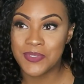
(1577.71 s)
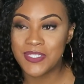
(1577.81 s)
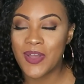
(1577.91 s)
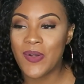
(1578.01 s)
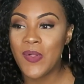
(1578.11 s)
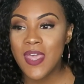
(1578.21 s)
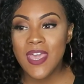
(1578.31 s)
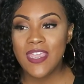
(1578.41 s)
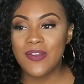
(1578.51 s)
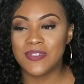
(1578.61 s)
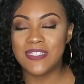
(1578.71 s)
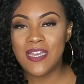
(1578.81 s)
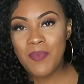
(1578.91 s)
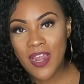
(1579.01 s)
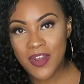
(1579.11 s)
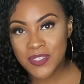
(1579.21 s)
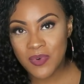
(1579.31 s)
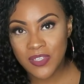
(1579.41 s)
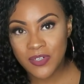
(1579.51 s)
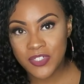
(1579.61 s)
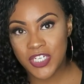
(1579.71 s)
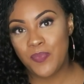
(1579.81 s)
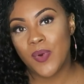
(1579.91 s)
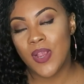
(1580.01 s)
So, you know, some areas were a little cheaper